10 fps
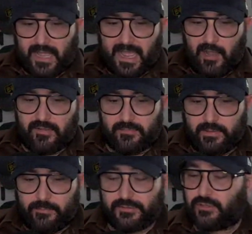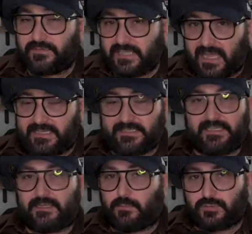how can we preserve his legacy
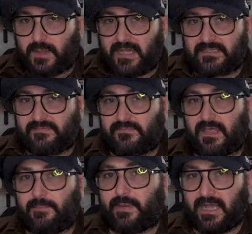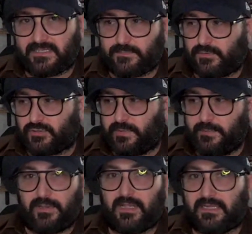in the most positive light possible so
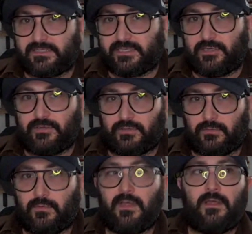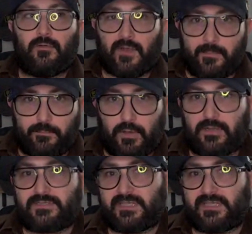people can continue to write books.